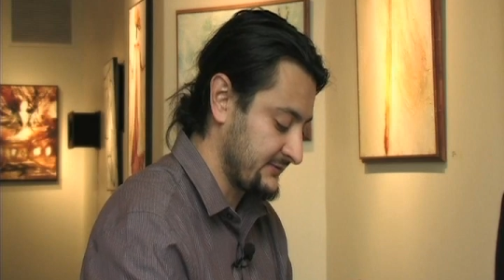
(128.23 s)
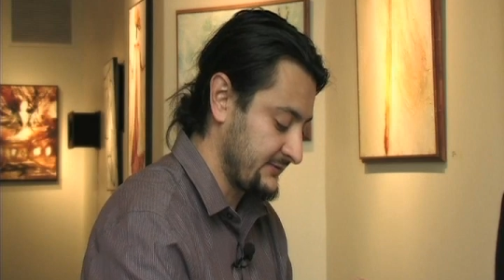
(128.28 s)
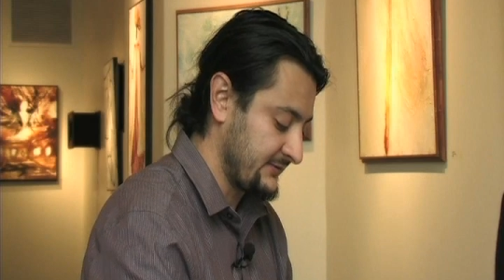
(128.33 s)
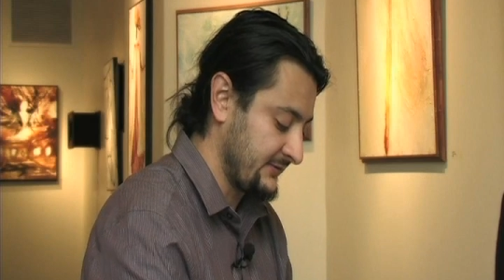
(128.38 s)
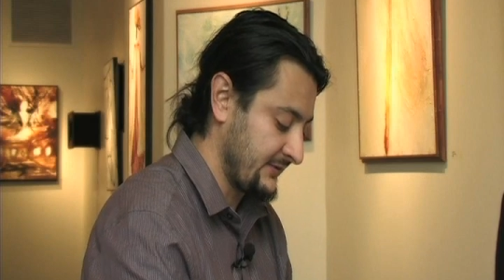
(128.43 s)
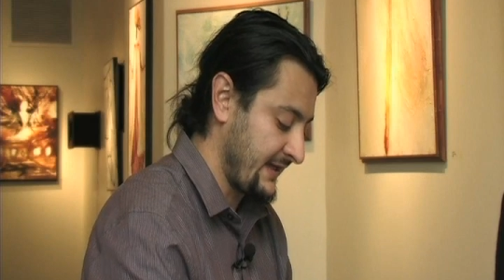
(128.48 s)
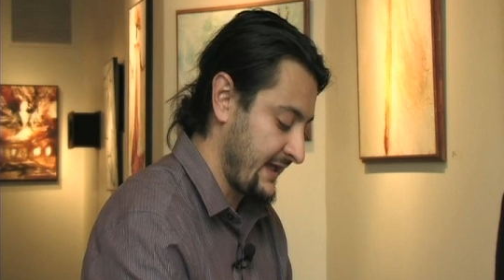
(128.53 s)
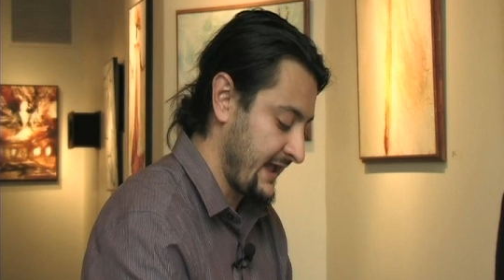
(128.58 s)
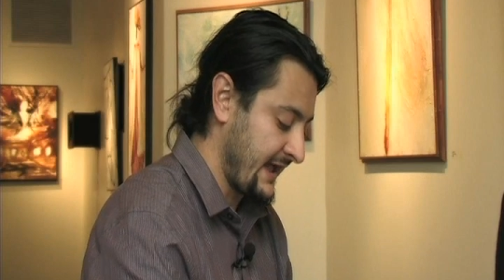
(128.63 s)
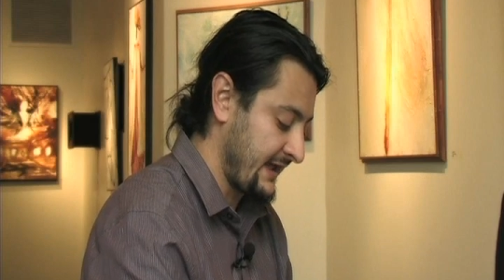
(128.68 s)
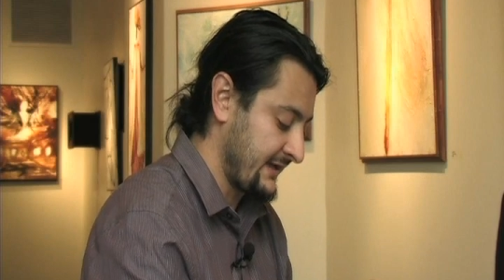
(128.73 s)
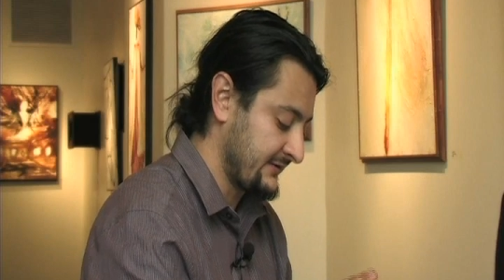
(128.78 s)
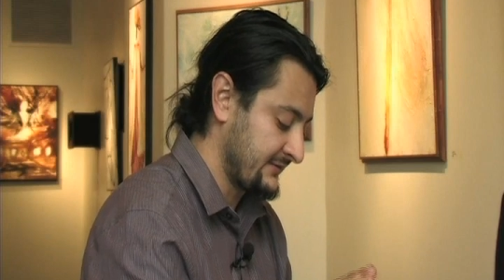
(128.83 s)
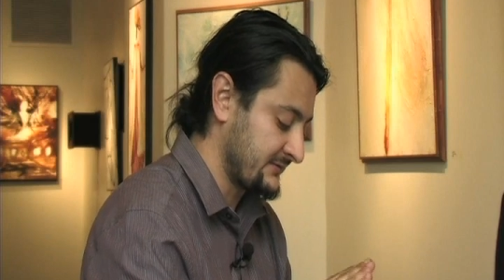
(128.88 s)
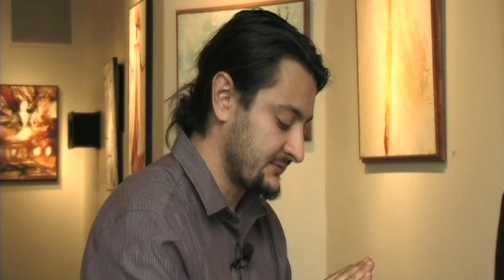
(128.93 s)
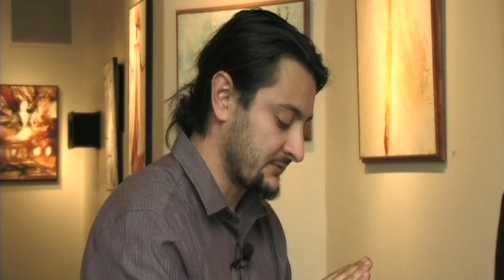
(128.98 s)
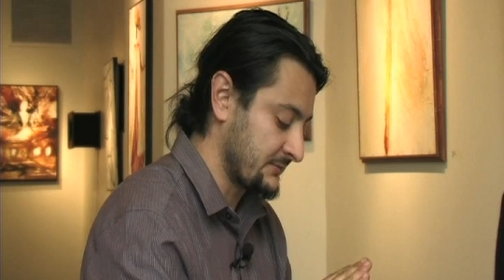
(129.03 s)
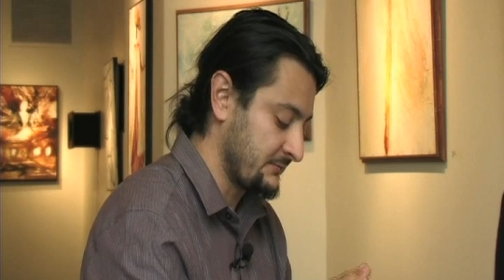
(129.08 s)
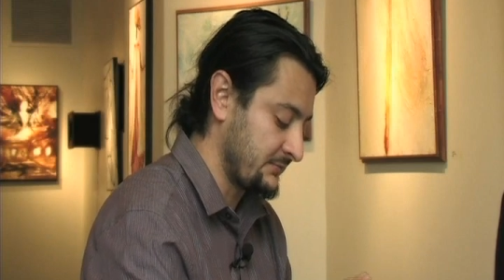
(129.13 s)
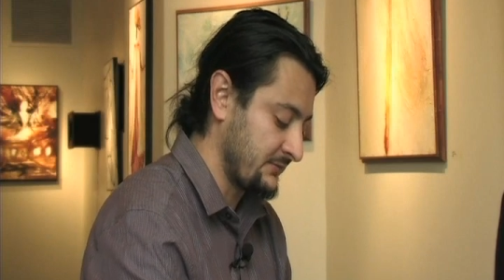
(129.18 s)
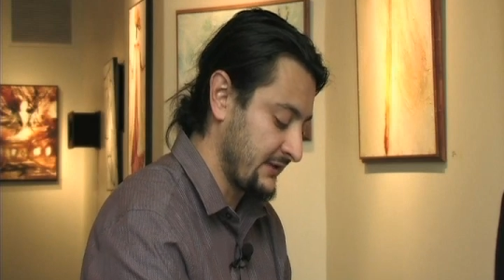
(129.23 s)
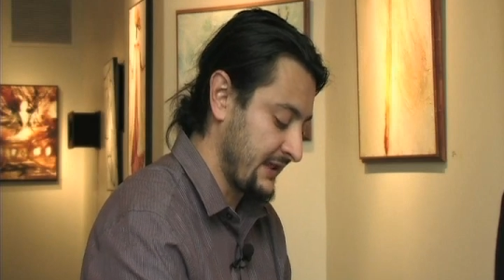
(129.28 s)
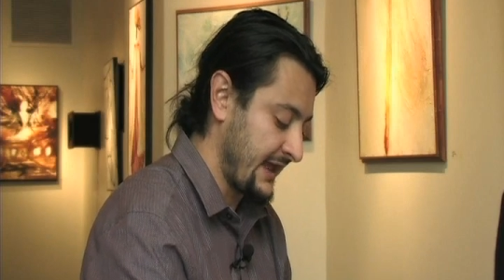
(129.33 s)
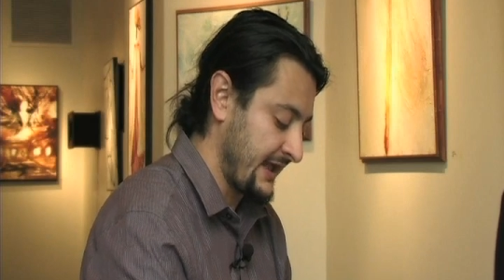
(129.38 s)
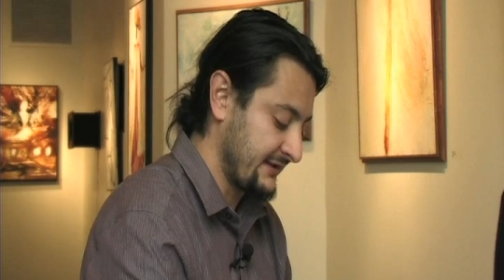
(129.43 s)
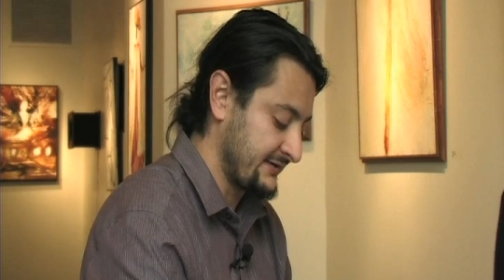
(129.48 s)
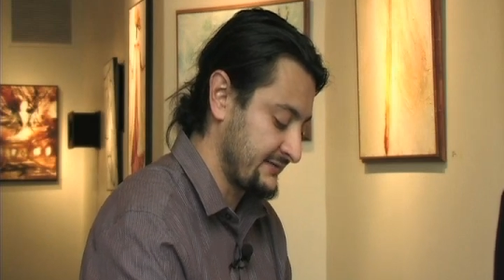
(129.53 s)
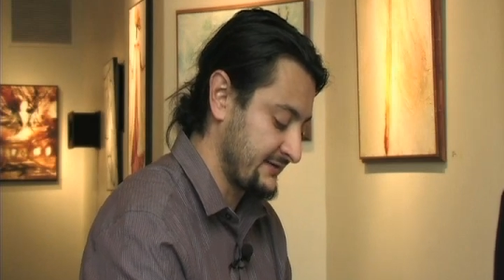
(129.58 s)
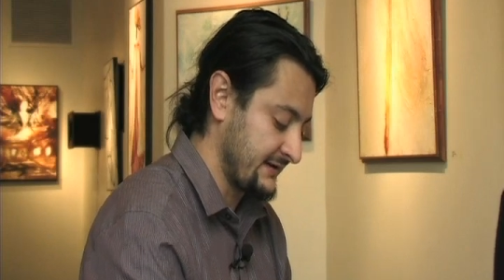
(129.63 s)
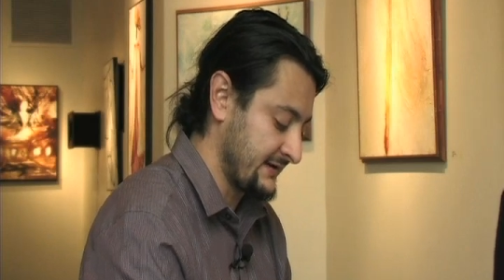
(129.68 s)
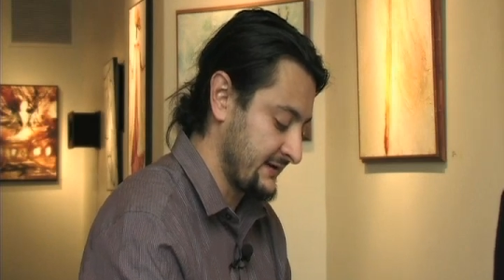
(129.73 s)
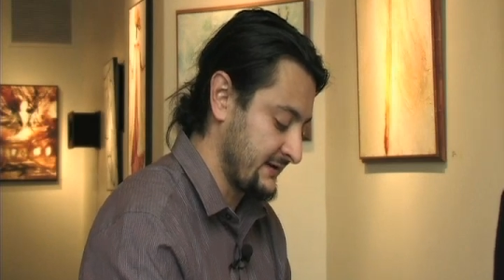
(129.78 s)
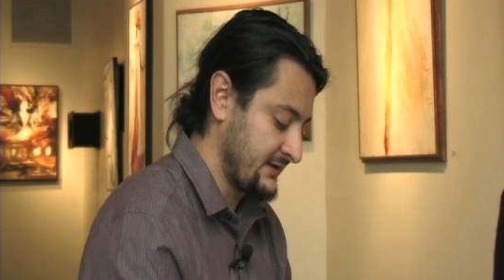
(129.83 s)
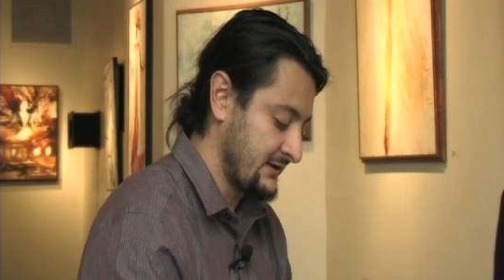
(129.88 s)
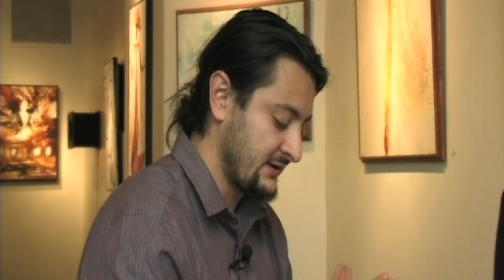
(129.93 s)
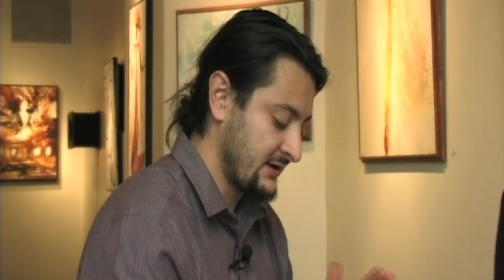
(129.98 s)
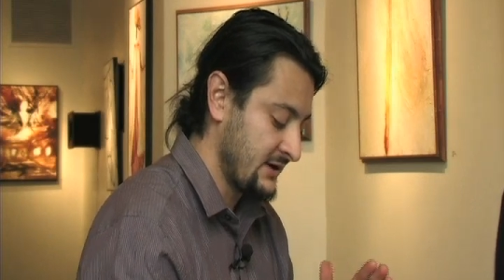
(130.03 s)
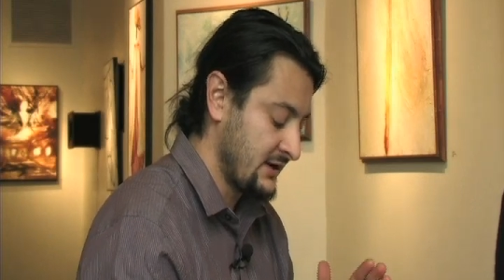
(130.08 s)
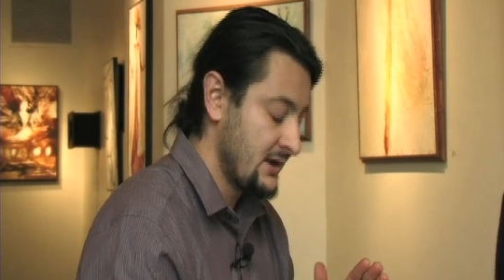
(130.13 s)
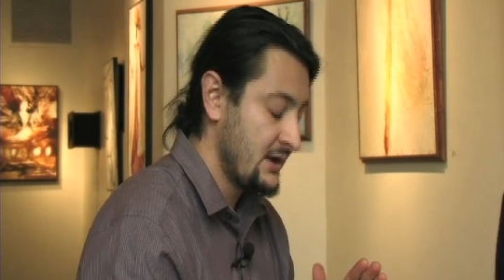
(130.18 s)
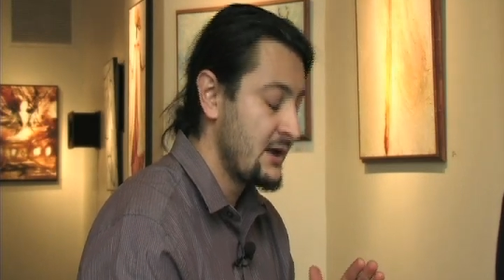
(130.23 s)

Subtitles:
of glass or plastic